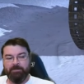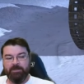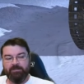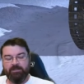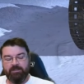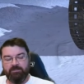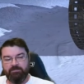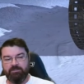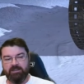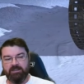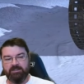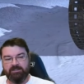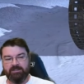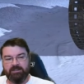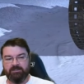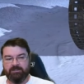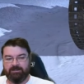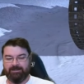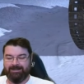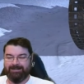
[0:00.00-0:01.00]
then this
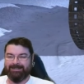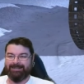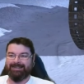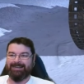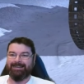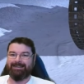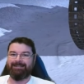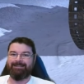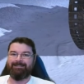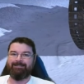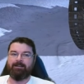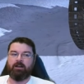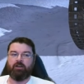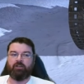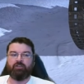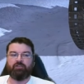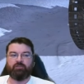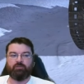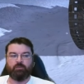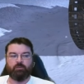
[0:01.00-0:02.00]
is like a
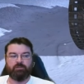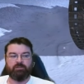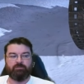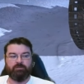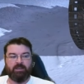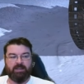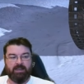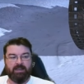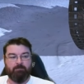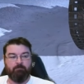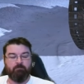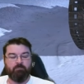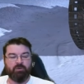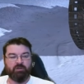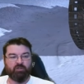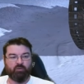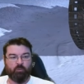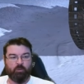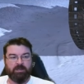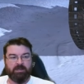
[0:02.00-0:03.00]
nice sort of in
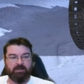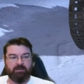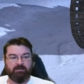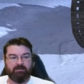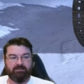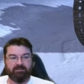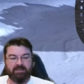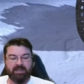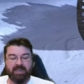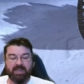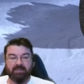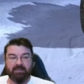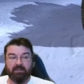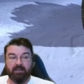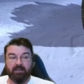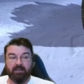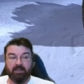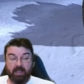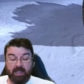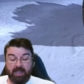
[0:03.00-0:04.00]
between tank.
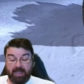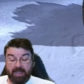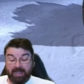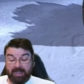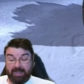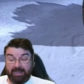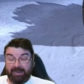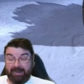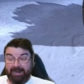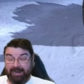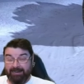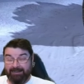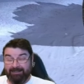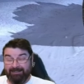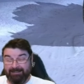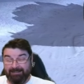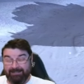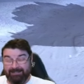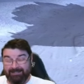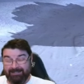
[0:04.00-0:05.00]

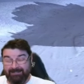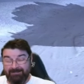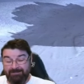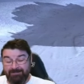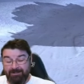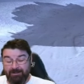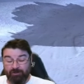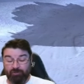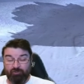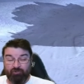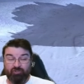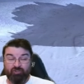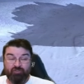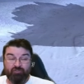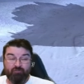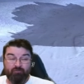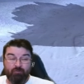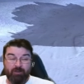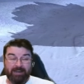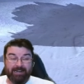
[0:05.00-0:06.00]
It's not
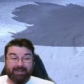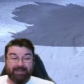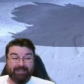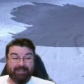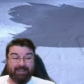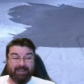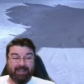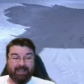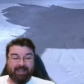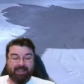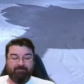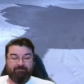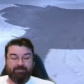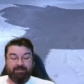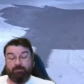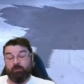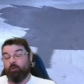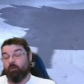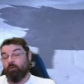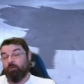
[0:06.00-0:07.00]
strictly a
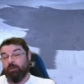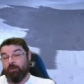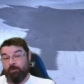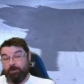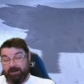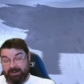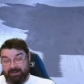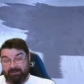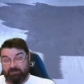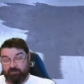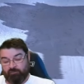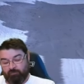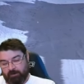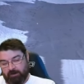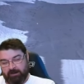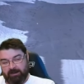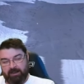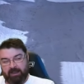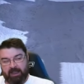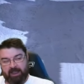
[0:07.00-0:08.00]
heavy, although it is
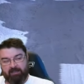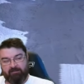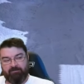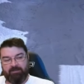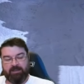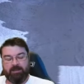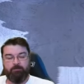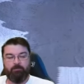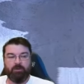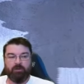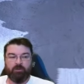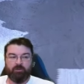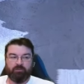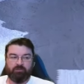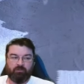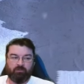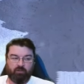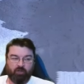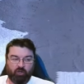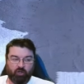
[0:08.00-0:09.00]
strictly a heavy because
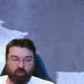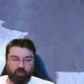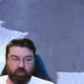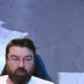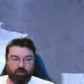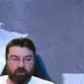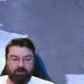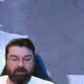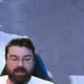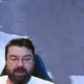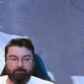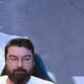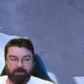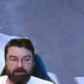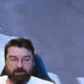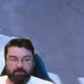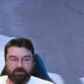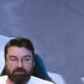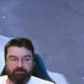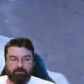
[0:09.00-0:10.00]
of the hull and
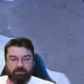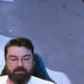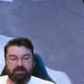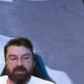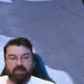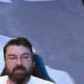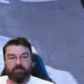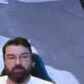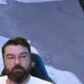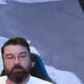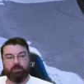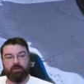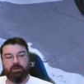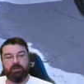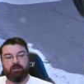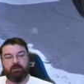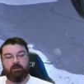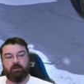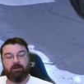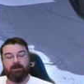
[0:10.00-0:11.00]
because of its
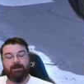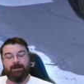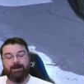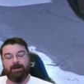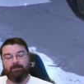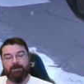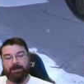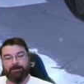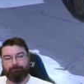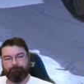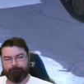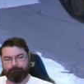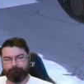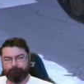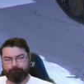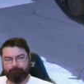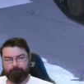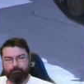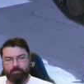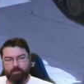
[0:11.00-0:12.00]
HP and armor,
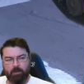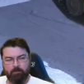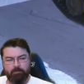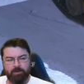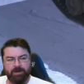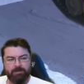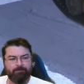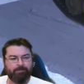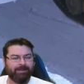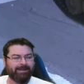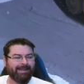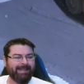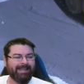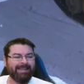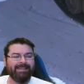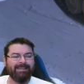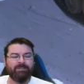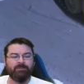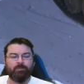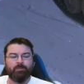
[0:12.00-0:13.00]
but it
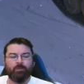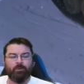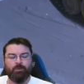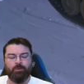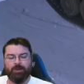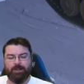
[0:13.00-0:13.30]
plays more